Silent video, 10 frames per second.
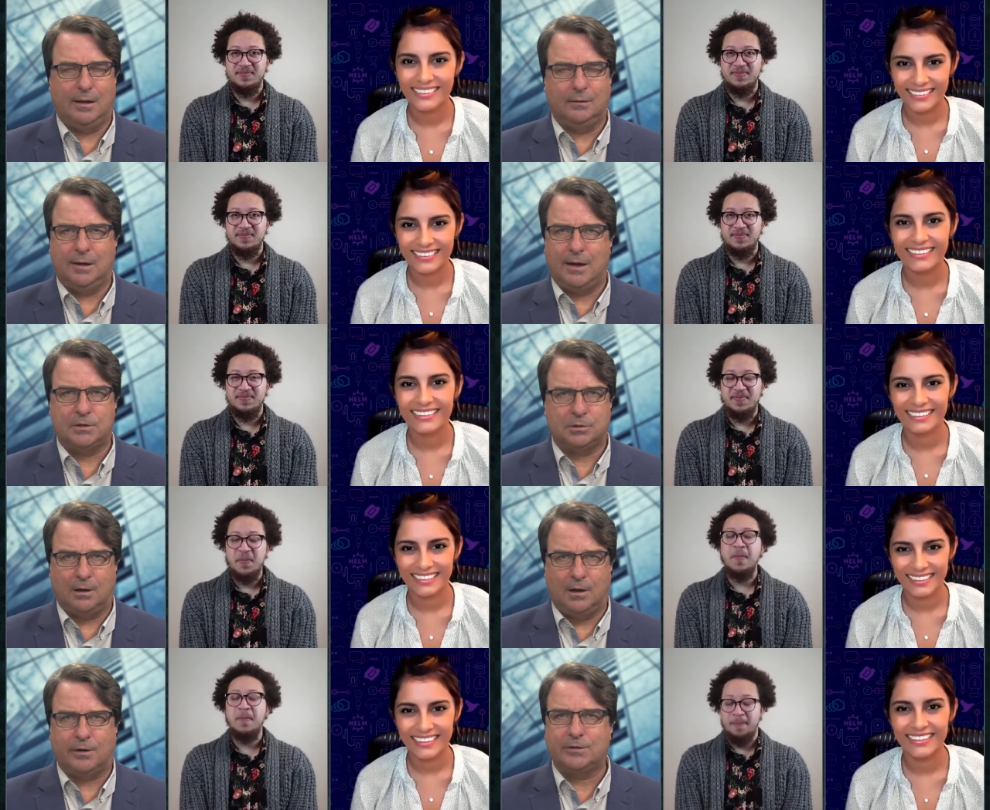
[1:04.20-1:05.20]
Speaker 1: a lot of
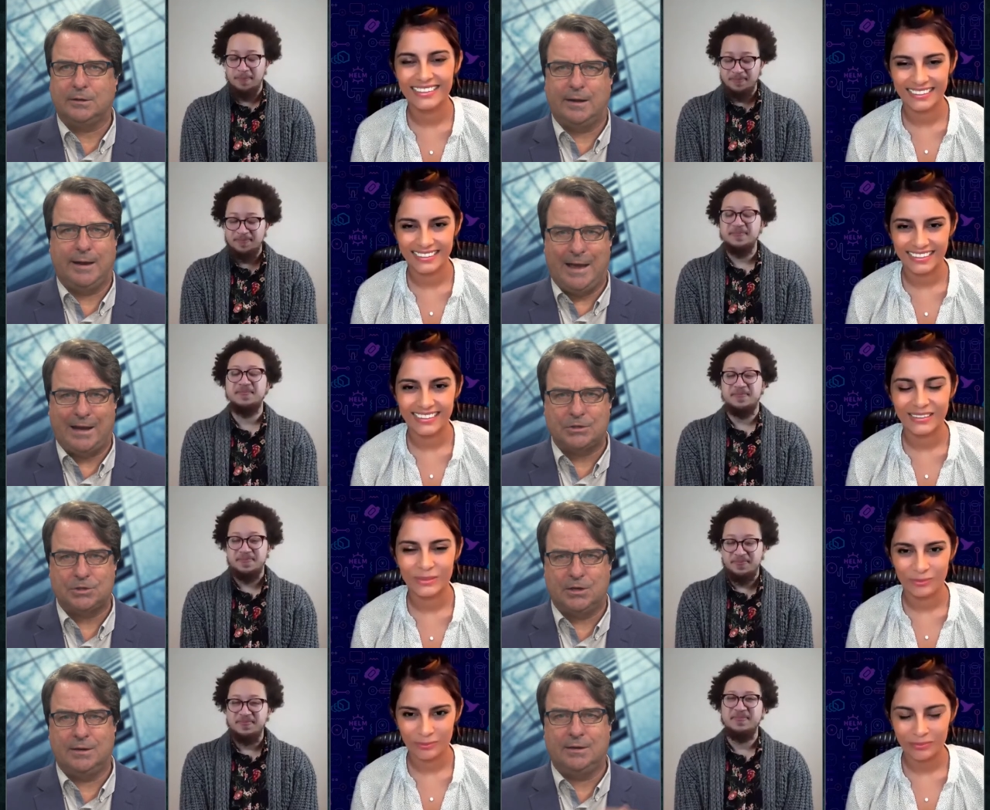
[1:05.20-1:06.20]
talks, a lot of
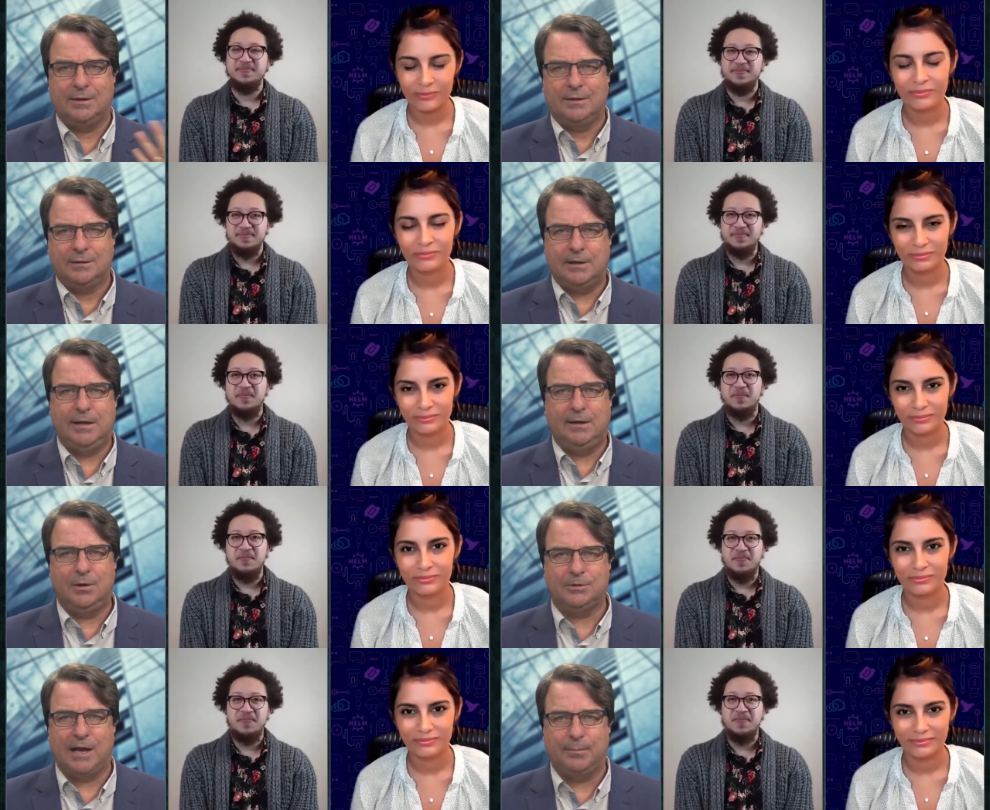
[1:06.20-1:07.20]
action,
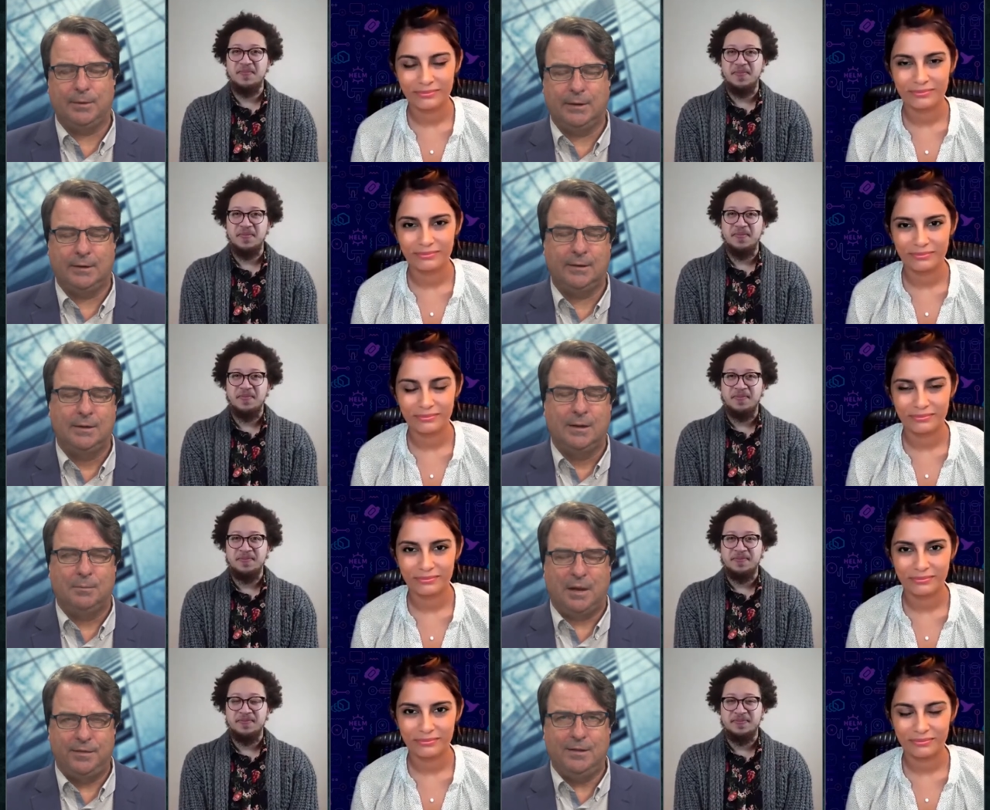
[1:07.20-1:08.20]
keynotes happening.
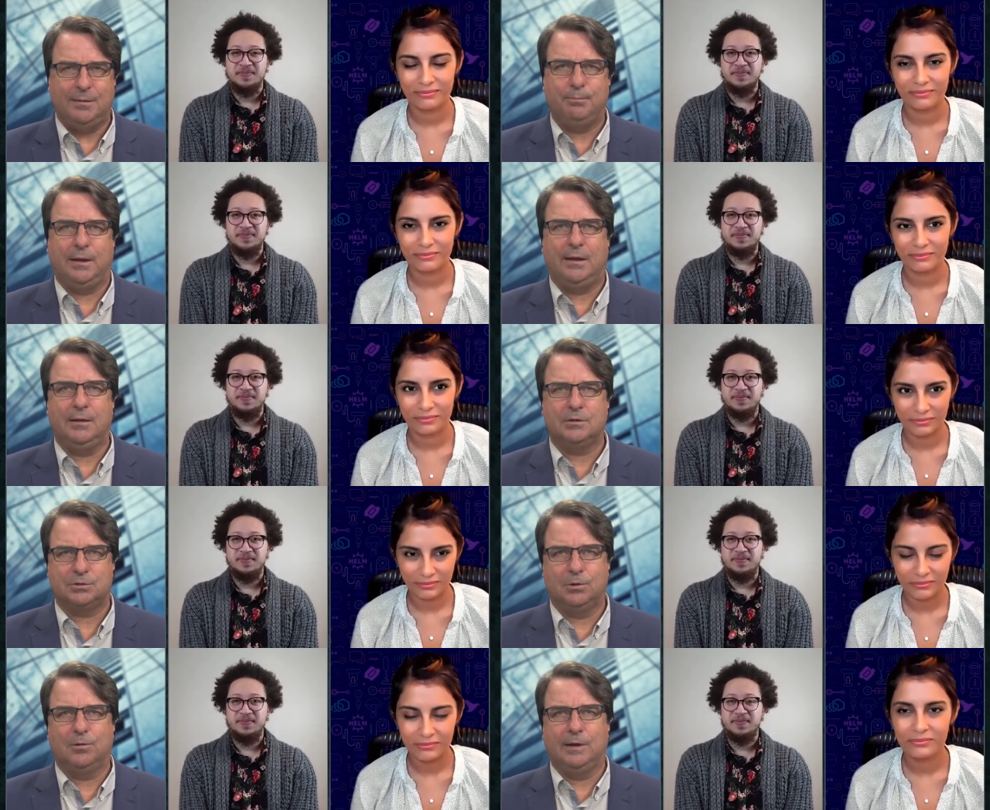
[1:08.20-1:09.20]
But I think the big
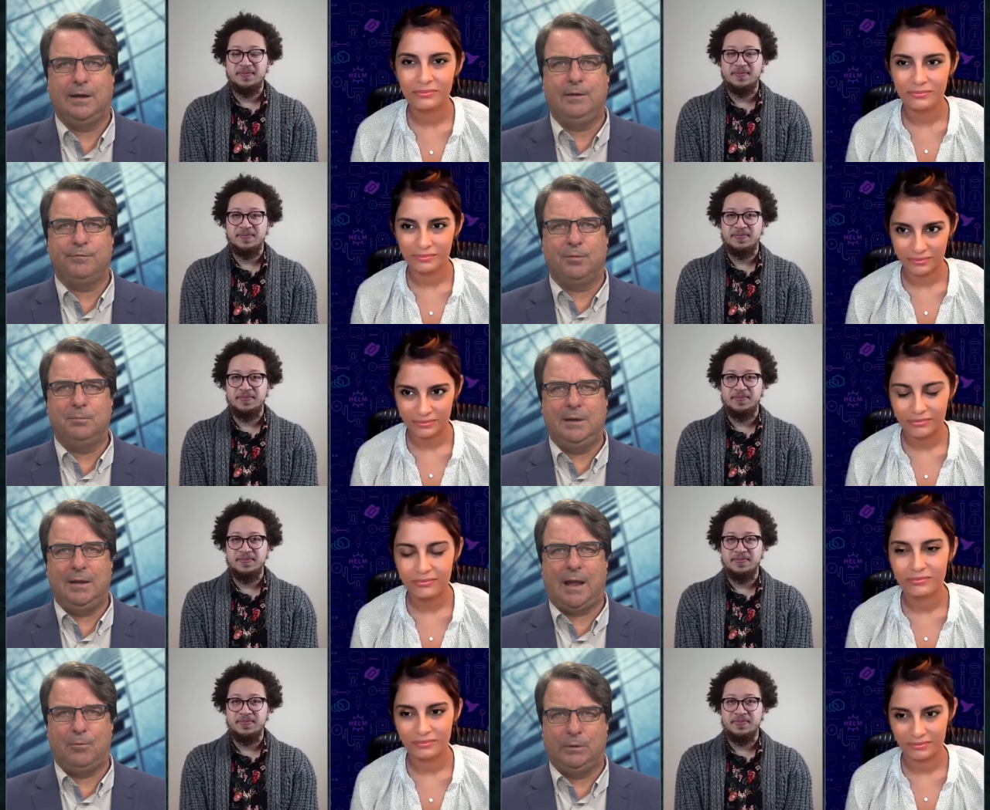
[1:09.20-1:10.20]
story for me,
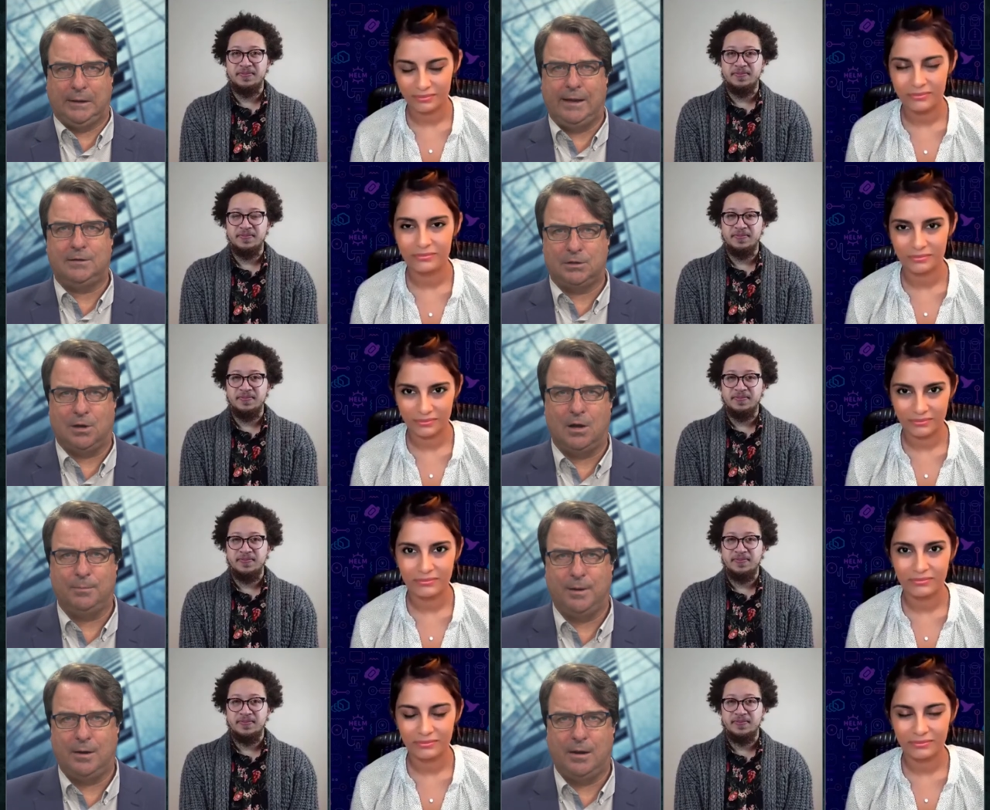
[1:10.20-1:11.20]
and I would like to talk
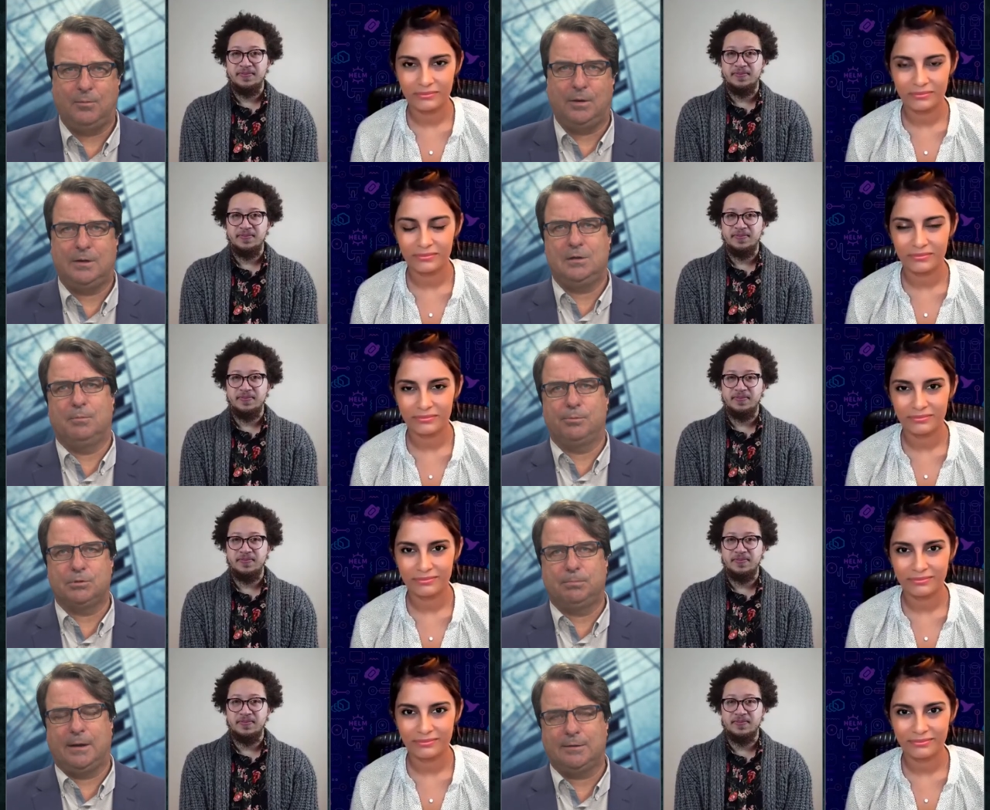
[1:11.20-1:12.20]
about, and I want to get your
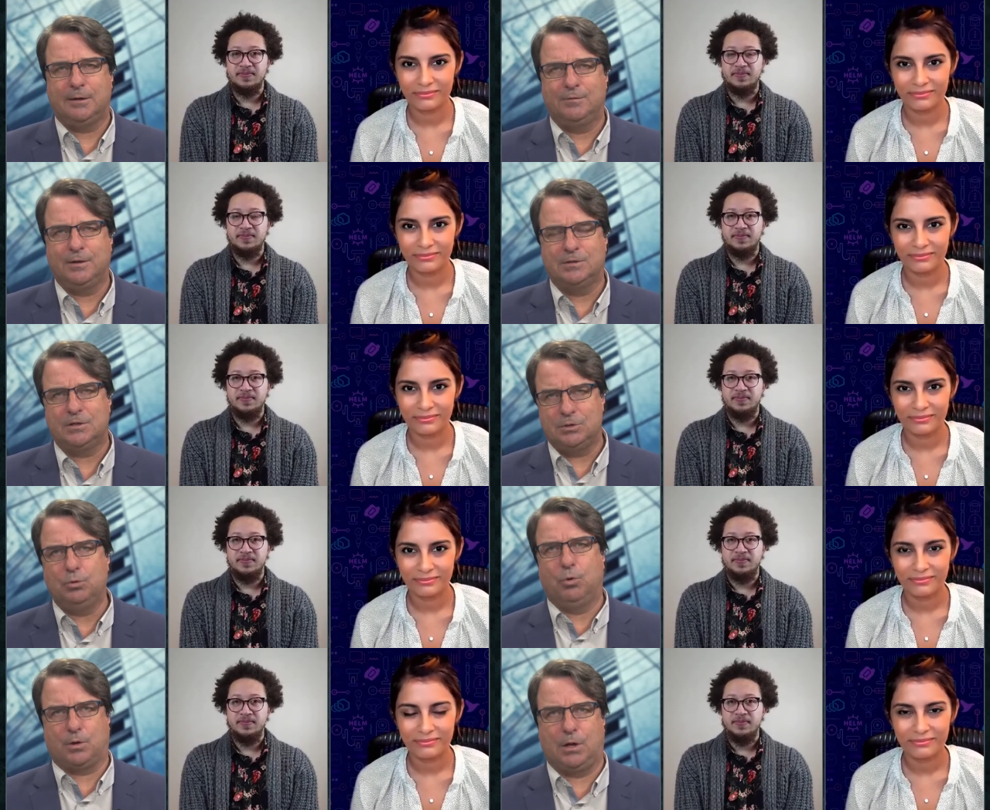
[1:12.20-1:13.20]
perspective, is this new
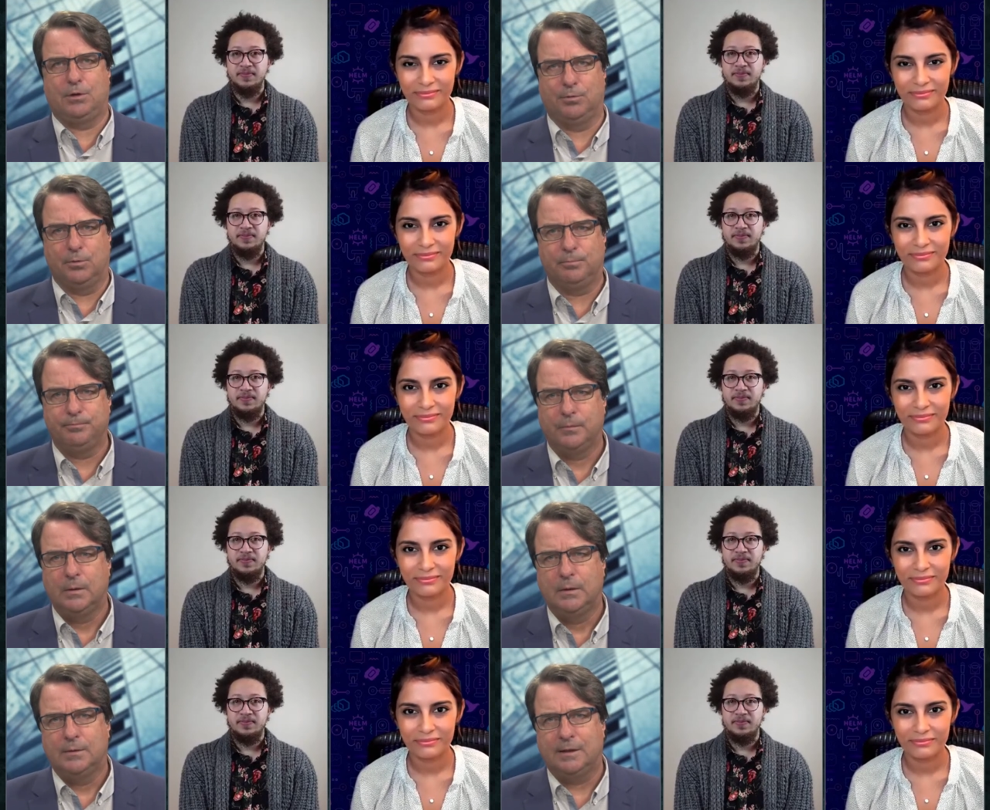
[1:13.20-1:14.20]
working group
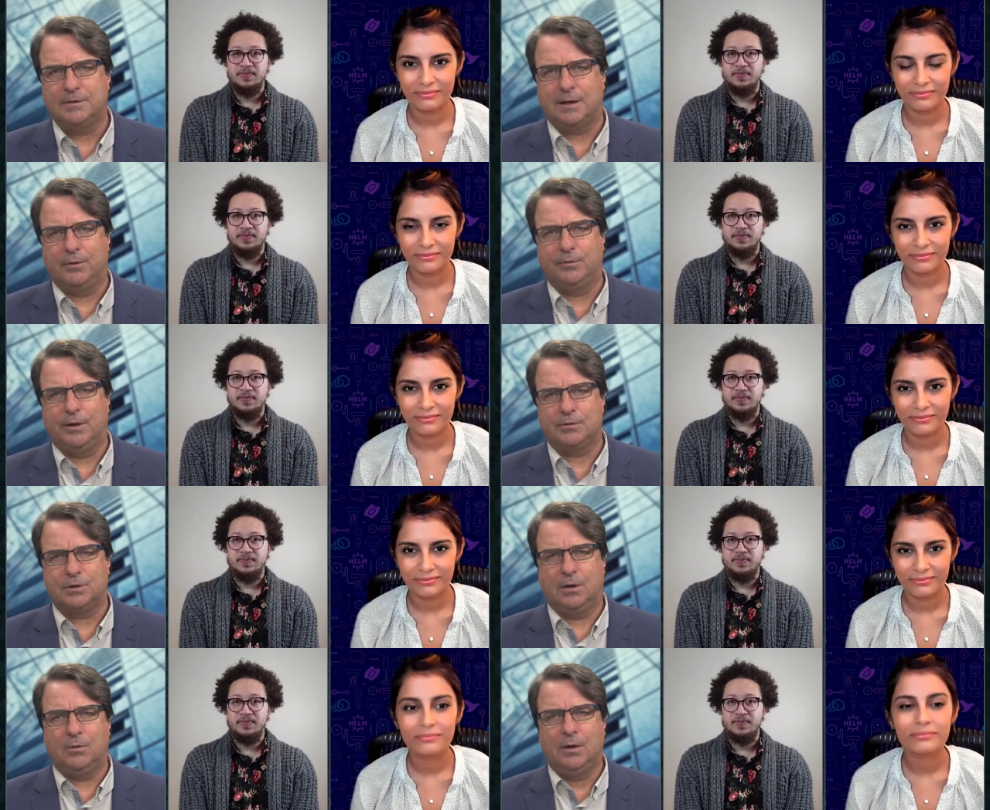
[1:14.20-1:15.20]
that's out there. So